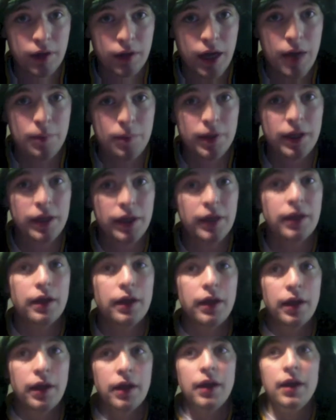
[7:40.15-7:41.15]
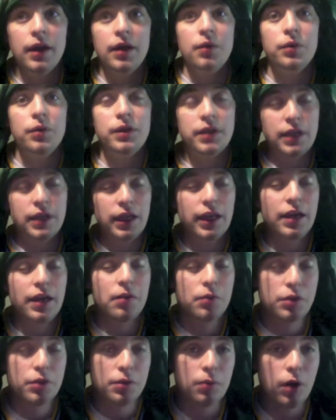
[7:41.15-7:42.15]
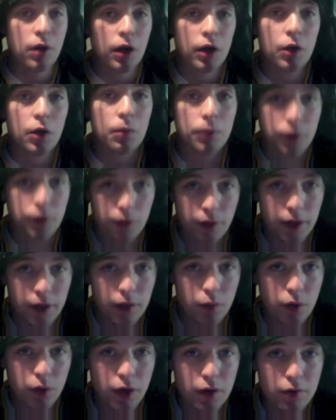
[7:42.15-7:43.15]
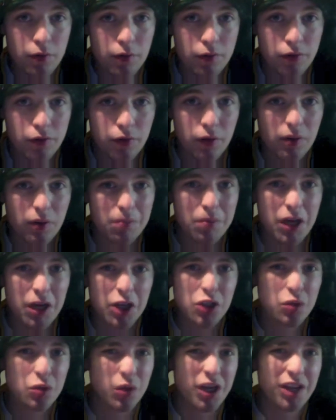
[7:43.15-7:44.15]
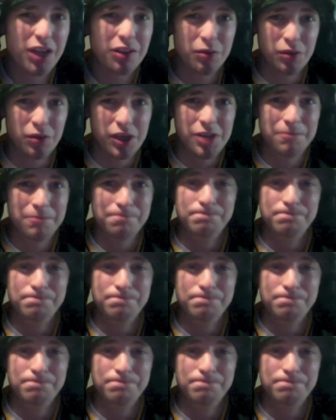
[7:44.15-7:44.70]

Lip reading: I mean, we did let DeMarco Murray run for $123.